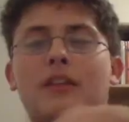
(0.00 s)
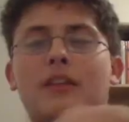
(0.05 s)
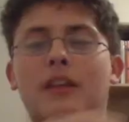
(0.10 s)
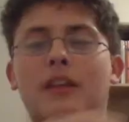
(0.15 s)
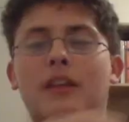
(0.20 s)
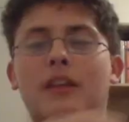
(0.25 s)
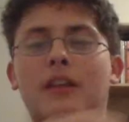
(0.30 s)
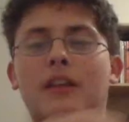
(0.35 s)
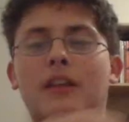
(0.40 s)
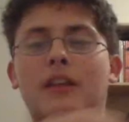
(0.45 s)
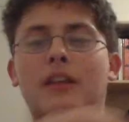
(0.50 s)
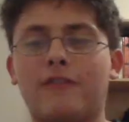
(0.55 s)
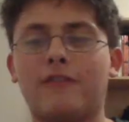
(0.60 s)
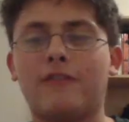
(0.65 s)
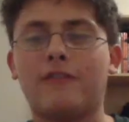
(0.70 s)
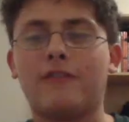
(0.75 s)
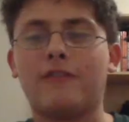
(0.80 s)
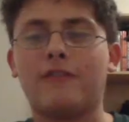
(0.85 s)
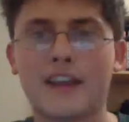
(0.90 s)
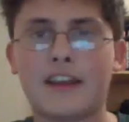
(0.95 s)
information
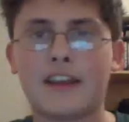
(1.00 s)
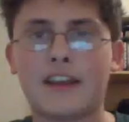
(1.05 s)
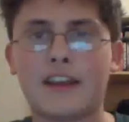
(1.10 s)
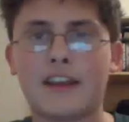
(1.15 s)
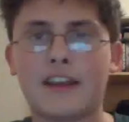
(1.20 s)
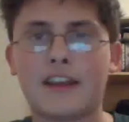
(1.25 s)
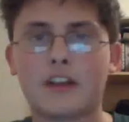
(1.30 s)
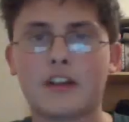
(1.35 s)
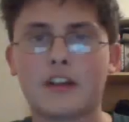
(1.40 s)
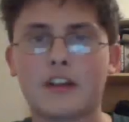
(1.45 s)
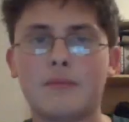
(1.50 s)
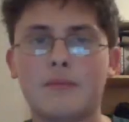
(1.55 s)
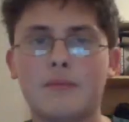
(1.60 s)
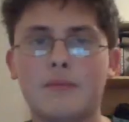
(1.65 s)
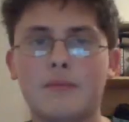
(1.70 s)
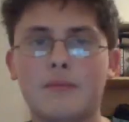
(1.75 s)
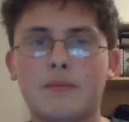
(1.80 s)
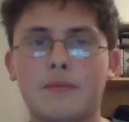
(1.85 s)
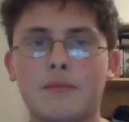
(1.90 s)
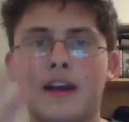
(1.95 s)
I can look in
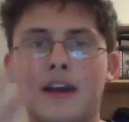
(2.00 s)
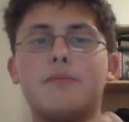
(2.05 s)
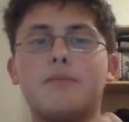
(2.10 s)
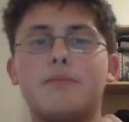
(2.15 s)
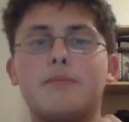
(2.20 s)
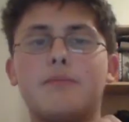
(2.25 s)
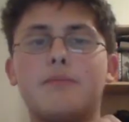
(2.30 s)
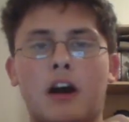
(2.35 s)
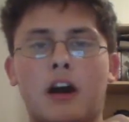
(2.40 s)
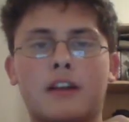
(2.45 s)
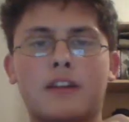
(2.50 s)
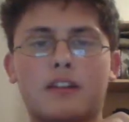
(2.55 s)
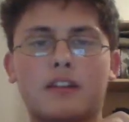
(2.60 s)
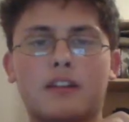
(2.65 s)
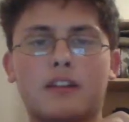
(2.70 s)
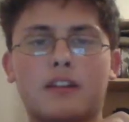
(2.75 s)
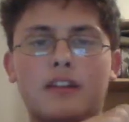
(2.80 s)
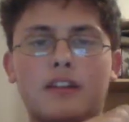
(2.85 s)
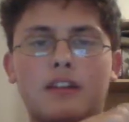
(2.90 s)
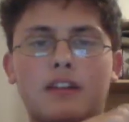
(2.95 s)
my inbox.
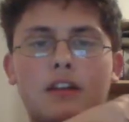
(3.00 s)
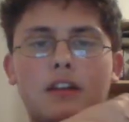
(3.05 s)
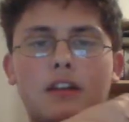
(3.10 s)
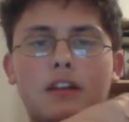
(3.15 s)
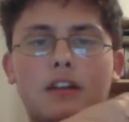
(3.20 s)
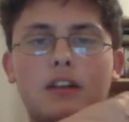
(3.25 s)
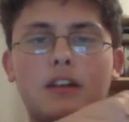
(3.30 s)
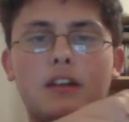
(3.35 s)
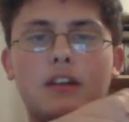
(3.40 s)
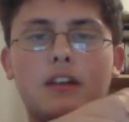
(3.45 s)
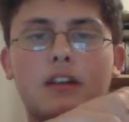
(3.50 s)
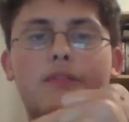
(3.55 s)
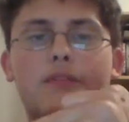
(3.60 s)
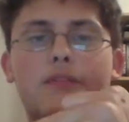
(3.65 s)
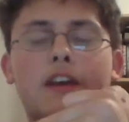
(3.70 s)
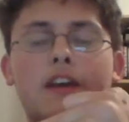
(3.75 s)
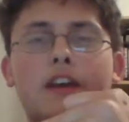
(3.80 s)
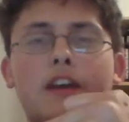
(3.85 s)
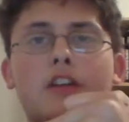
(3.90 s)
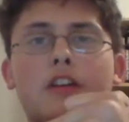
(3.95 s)

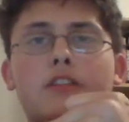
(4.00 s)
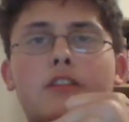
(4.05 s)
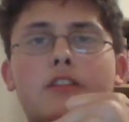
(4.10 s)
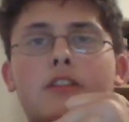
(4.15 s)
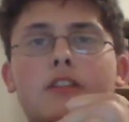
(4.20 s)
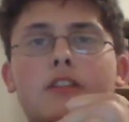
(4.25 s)
There's